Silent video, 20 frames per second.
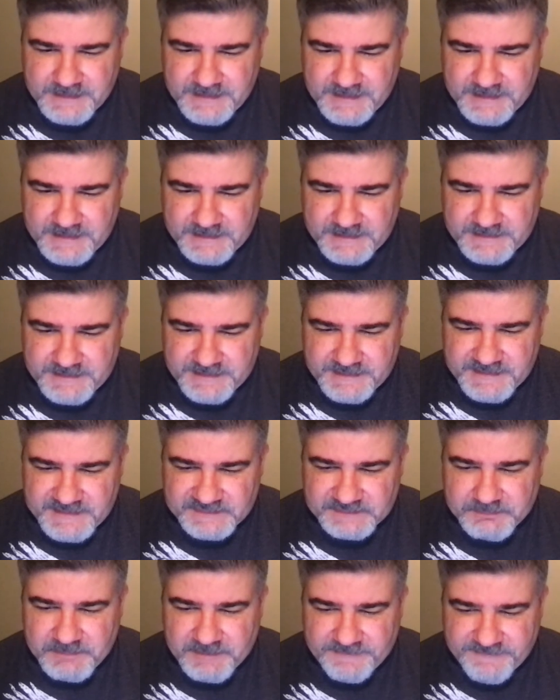And they
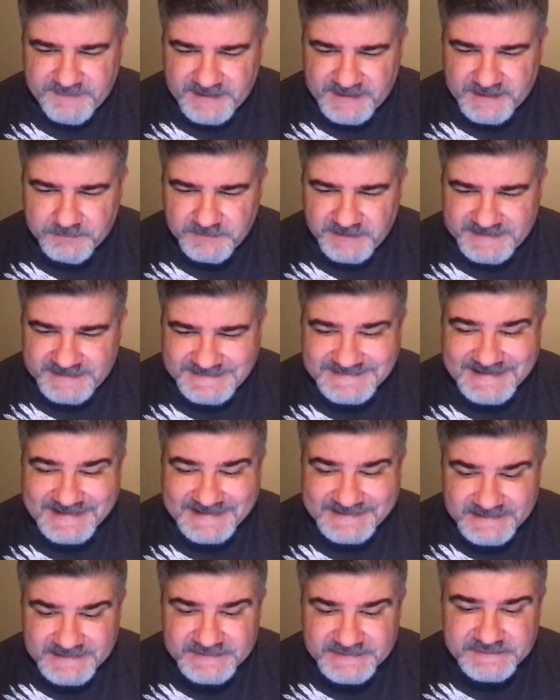spit venom like
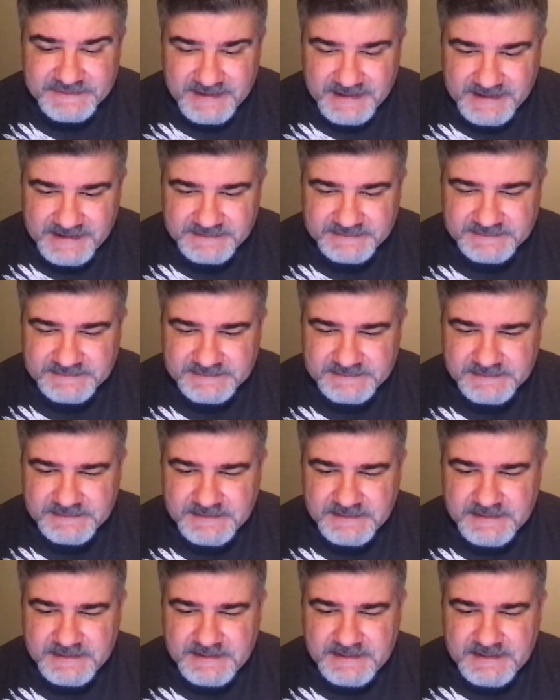deadly snakes.
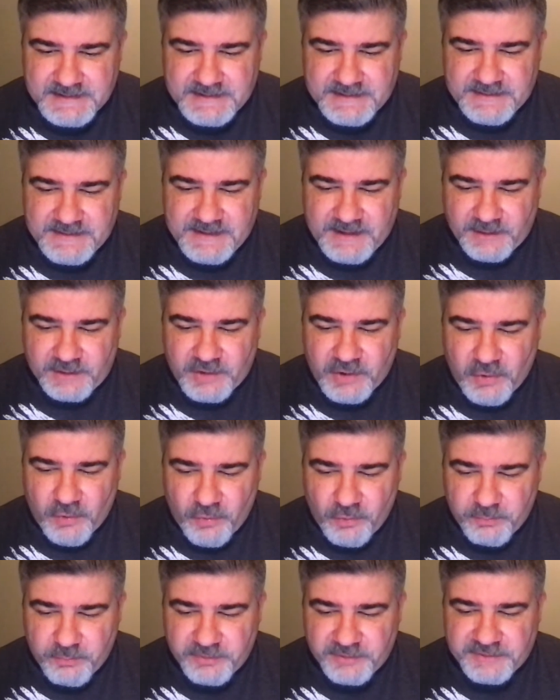They are
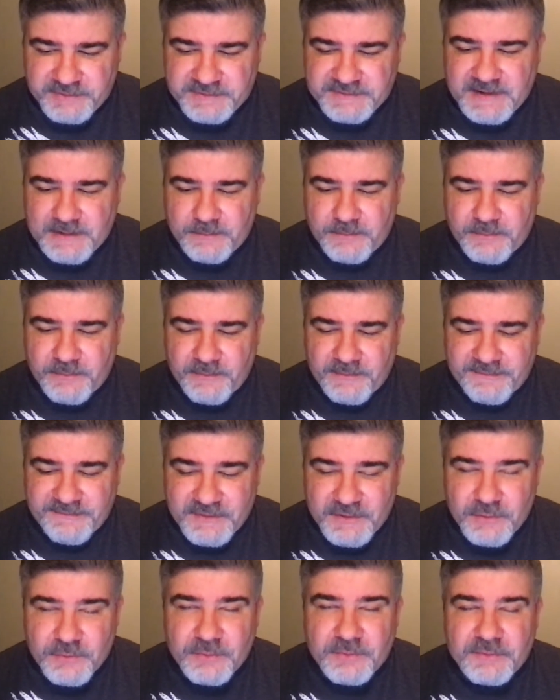cobras that
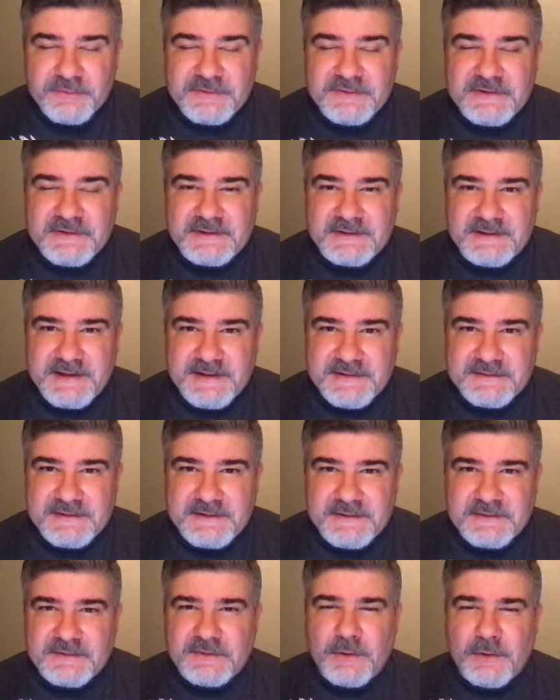refuse to
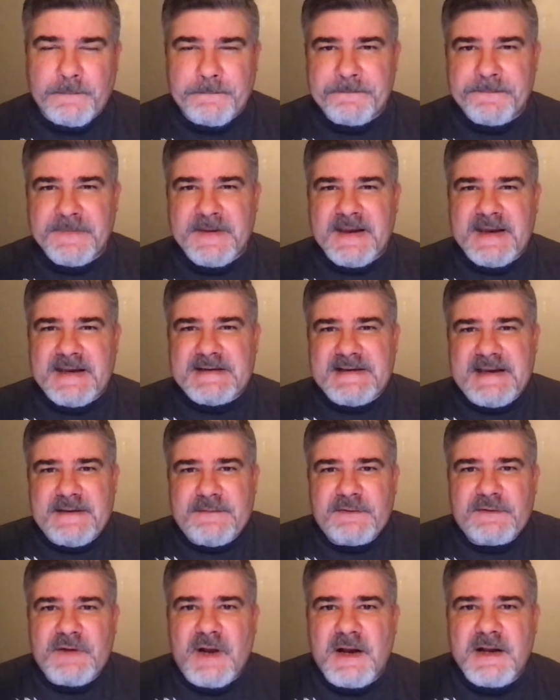listen. So
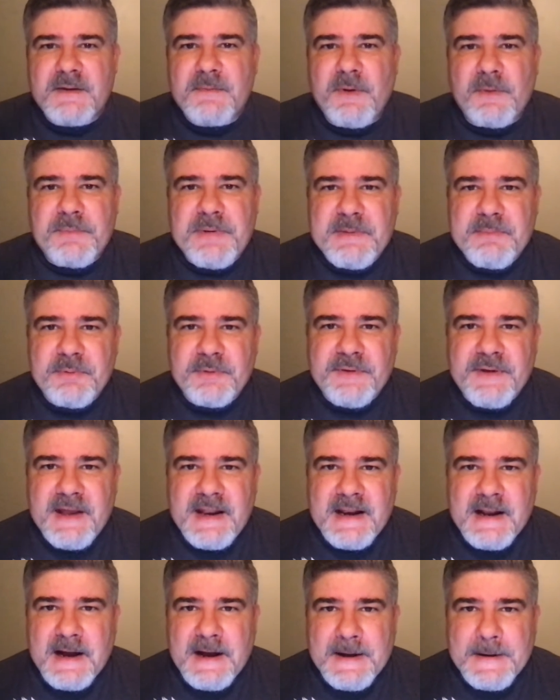David's talking about people
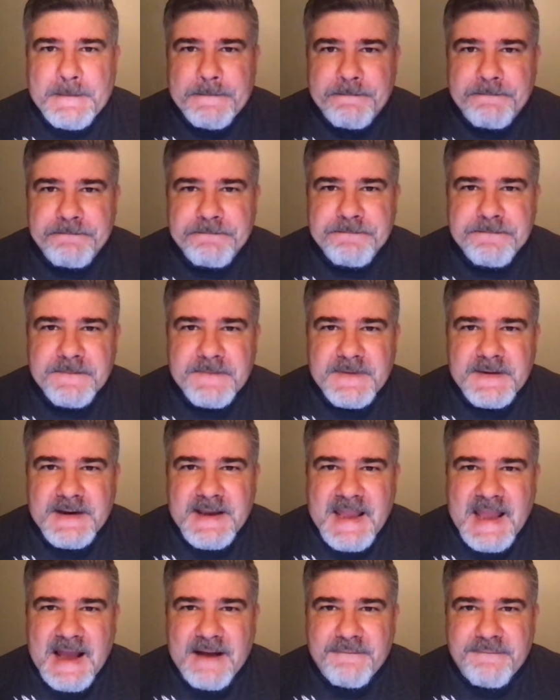that
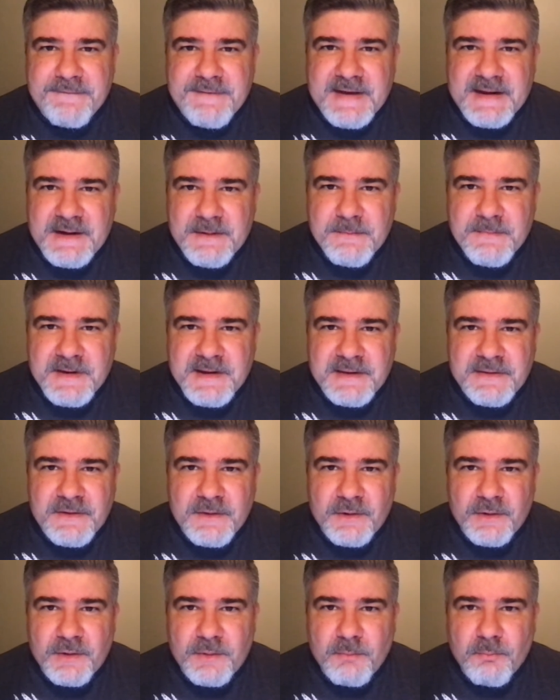have venom in
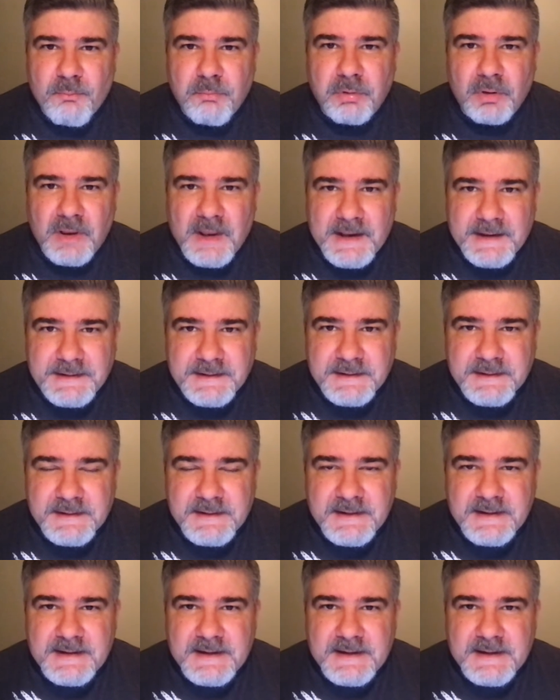their blood.